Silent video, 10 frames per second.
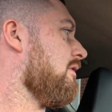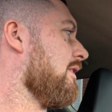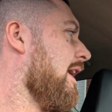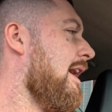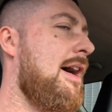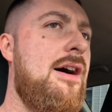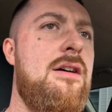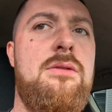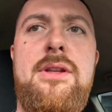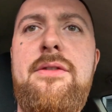car
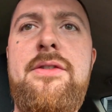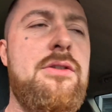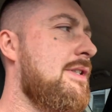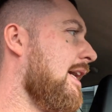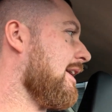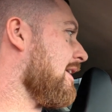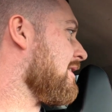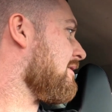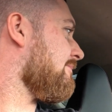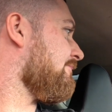where the fuel tank
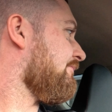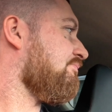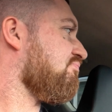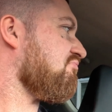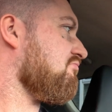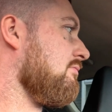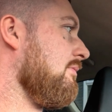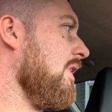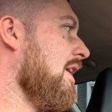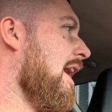is,
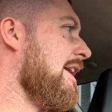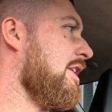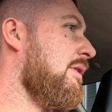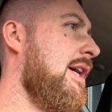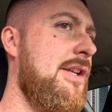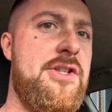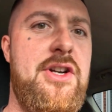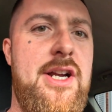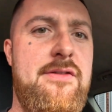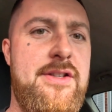I ain't doing that on the
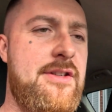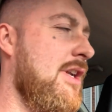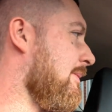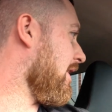drive. It's going to be